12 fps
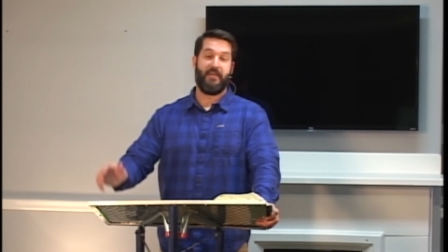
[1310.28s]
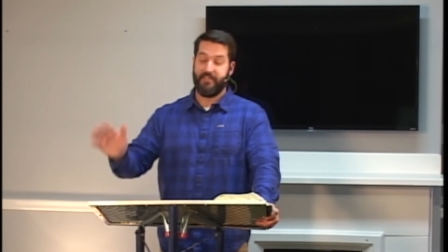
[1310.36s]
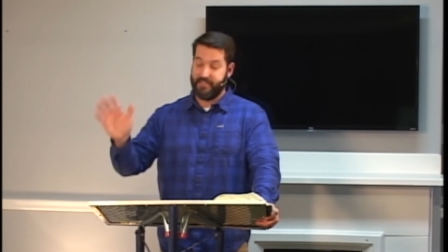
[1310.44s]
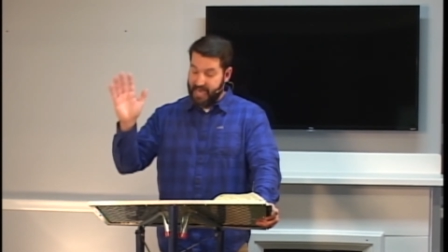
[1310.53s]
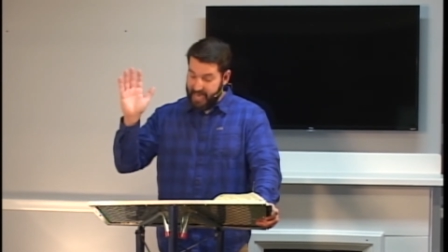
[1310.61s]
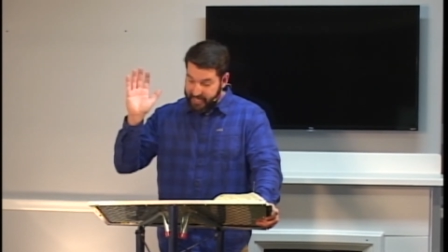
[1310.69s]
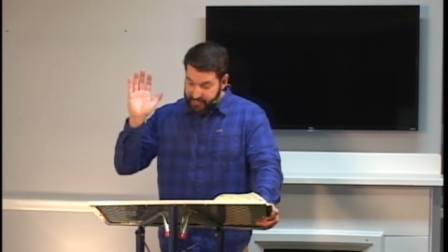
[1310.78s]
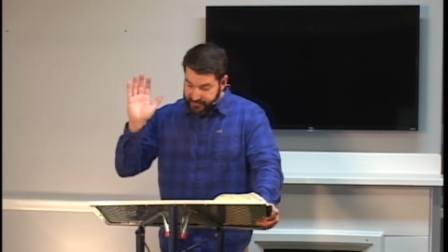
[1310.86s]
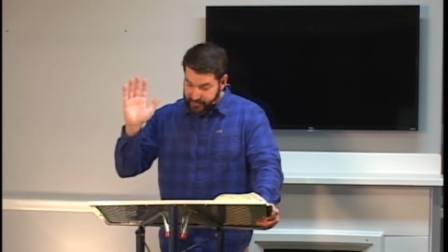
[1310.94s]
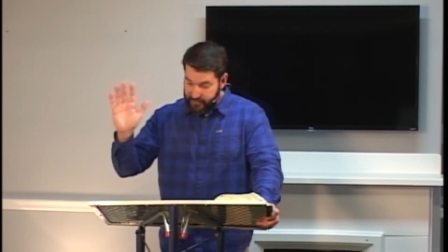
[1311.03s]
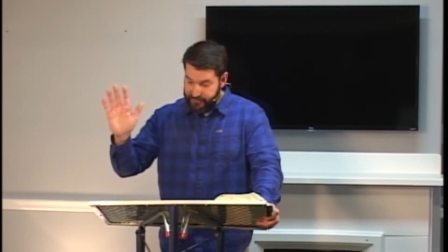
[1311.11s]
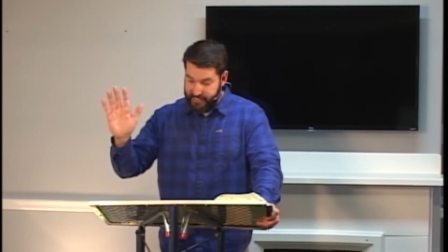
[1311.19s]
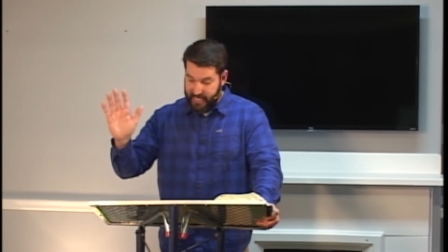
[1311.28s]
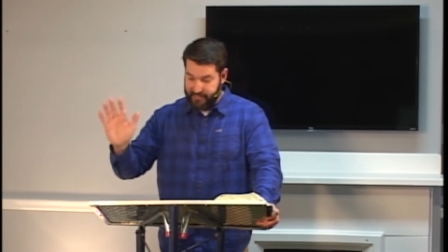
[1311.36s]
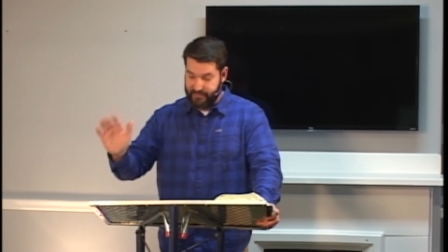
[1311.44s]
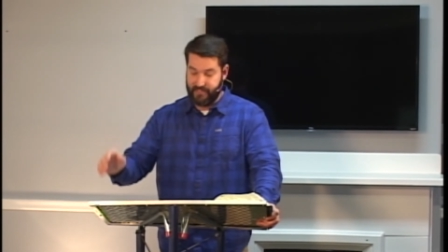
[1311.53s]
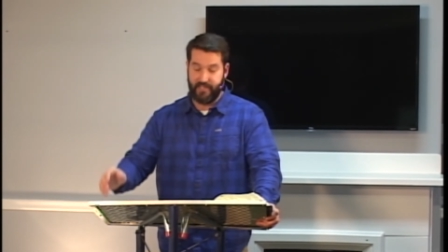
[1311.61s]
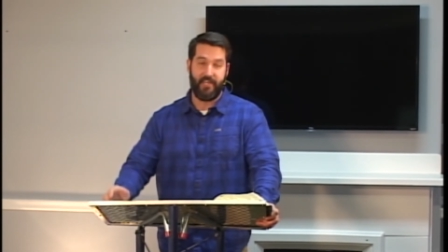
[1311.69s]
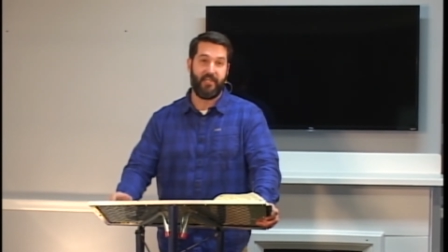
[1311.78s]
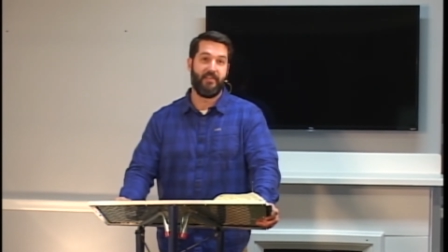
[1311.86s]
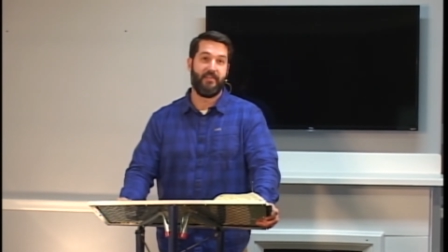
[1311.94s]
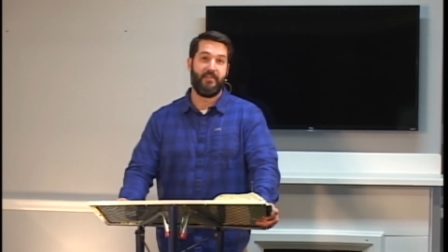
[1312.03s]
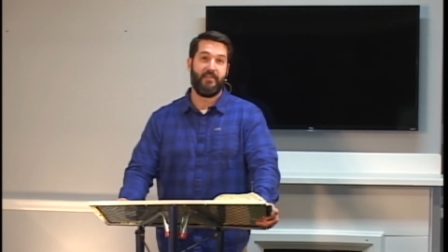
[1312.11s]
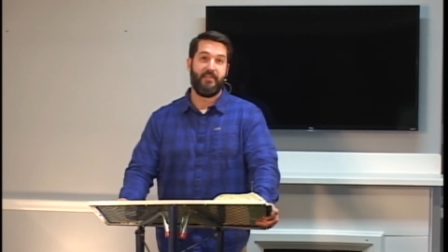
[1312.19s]
That is our destiny.
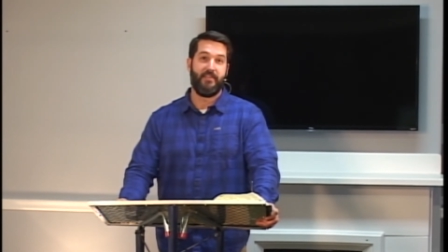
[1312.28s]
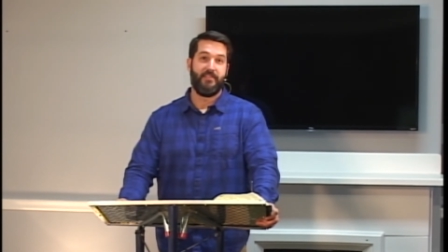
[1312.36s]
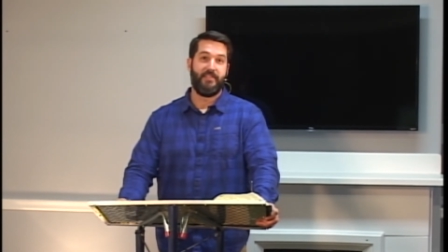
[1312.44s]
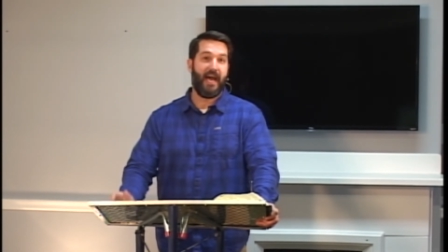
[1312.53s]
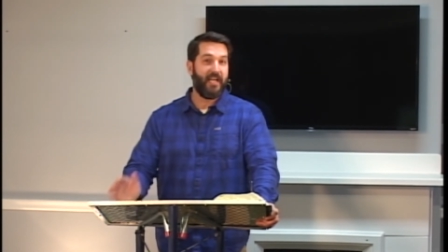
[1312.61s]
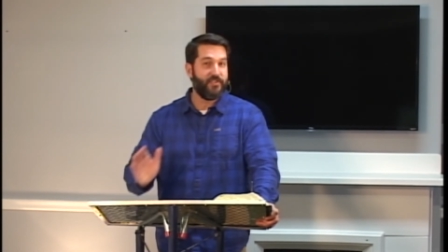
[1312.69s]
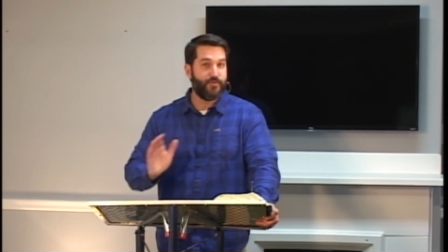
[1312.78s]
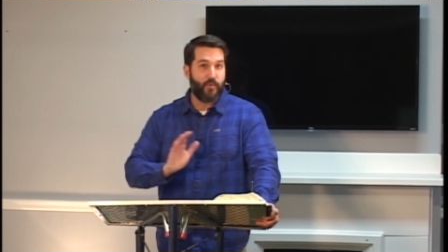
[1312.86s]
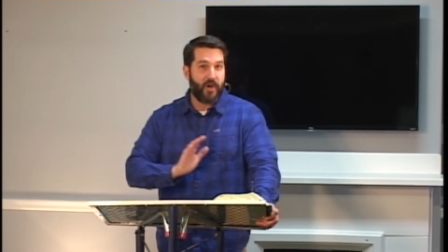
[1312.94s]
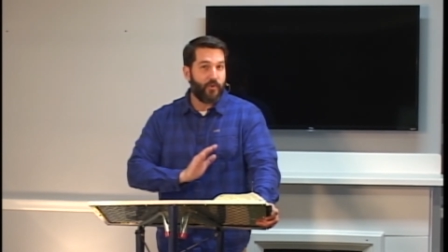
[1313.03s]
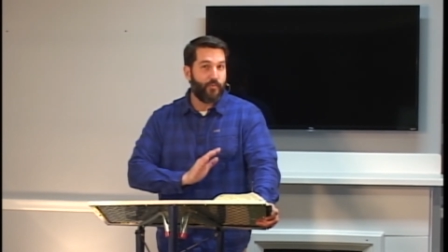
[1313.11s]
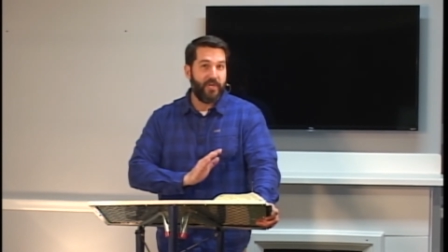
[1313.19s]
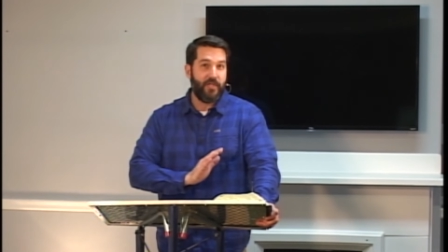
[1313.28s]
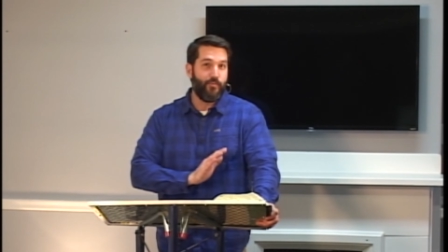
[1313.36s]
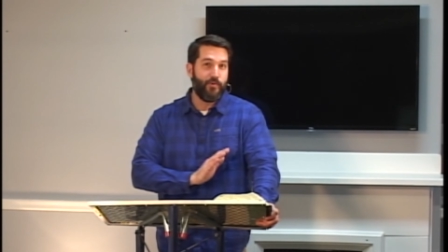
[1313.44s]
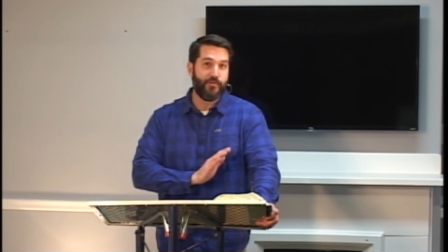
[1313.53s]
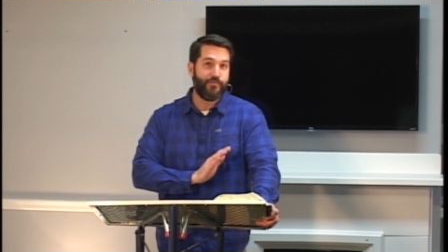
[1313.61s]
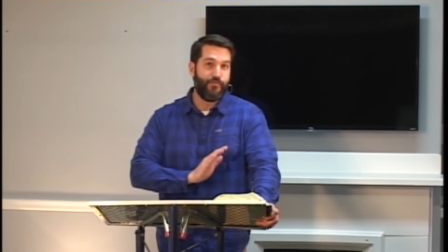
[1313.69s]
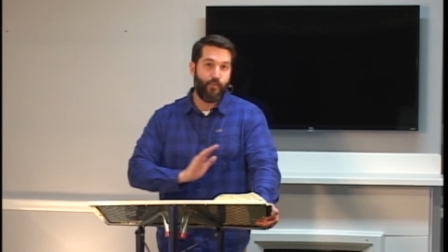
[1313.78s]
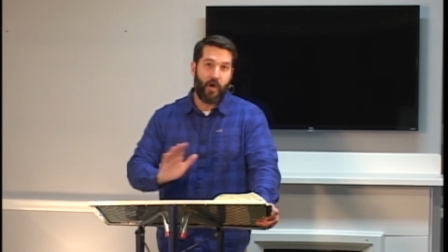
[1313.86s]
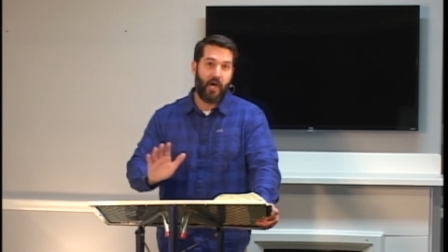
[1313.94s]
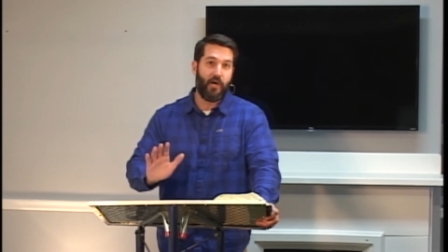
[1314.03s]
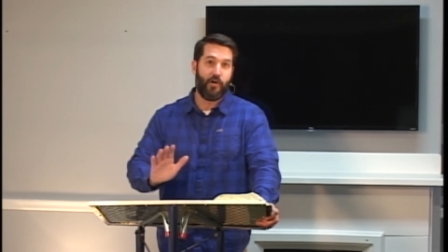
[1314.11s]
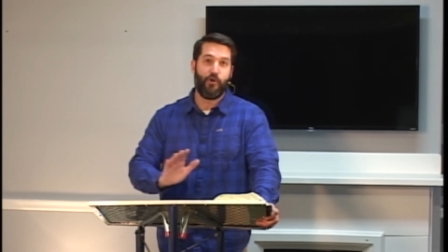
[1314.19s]
That is where we will
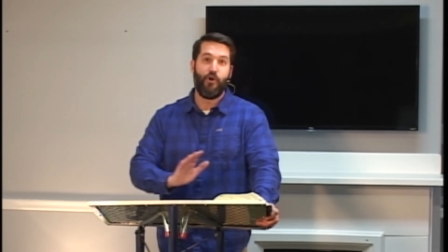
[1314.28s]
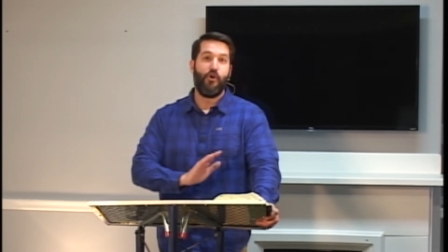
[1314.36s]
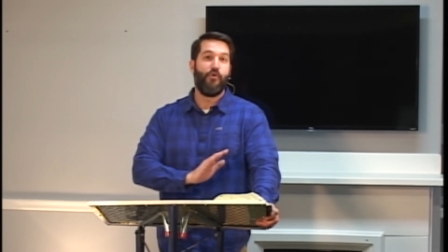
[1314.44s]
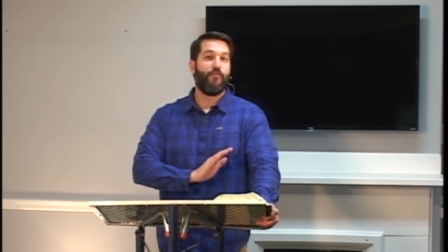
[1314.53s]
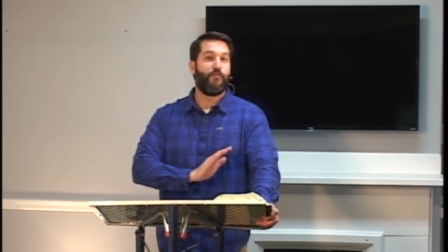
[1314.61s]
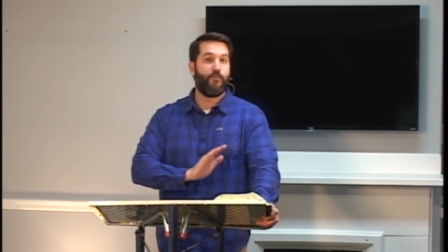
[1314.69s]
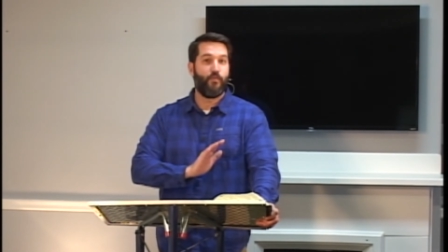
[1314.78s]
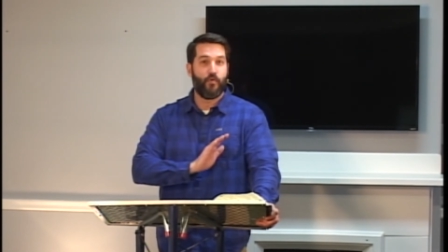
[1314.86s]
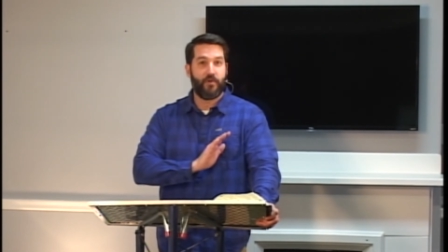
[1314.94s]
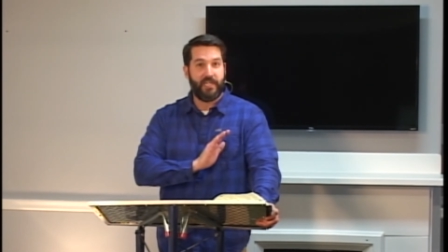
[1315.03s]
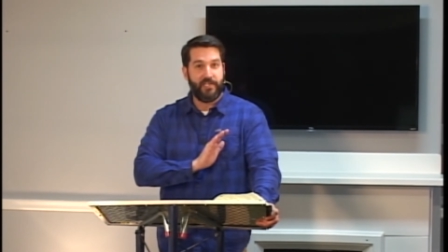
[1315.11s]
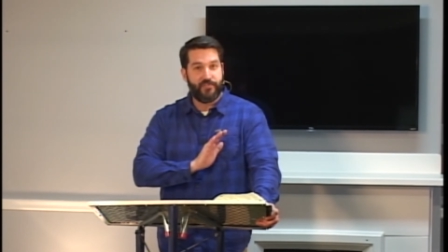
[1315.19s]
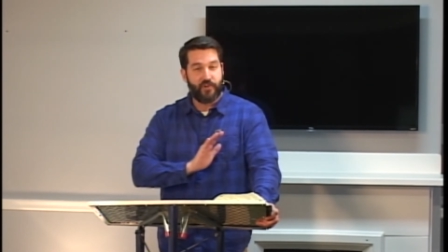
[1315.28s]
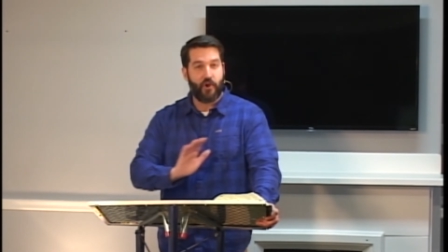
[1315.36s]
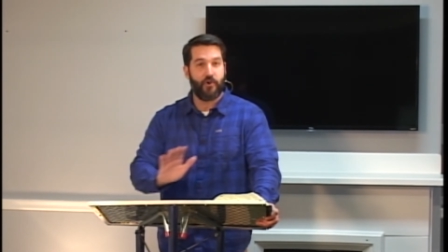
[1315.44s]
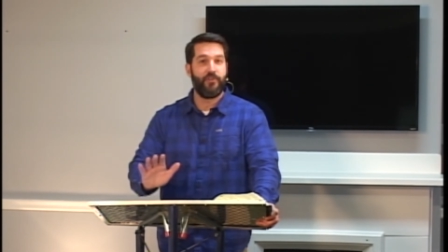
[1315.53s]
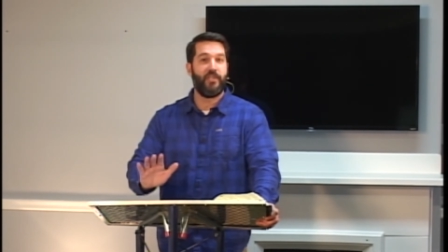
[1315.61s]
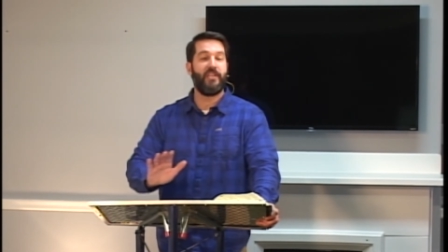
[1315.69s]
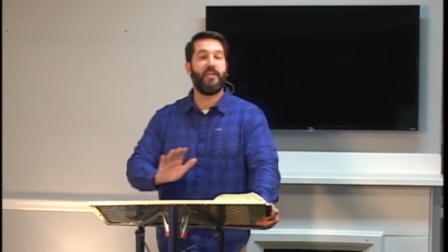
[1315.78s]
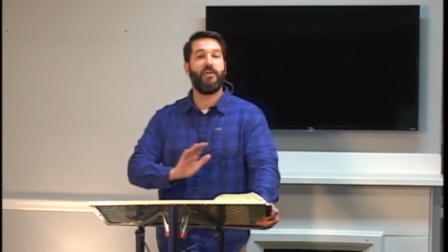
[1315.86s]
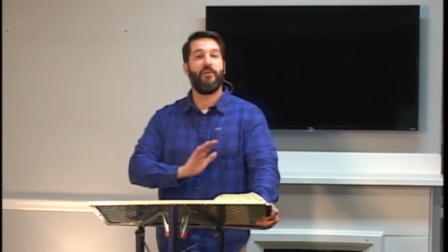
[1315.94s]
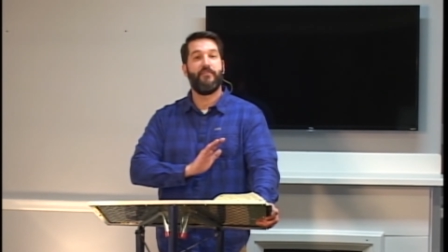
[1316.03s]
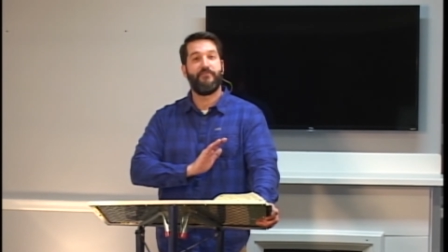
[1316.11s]
dwell for eternity,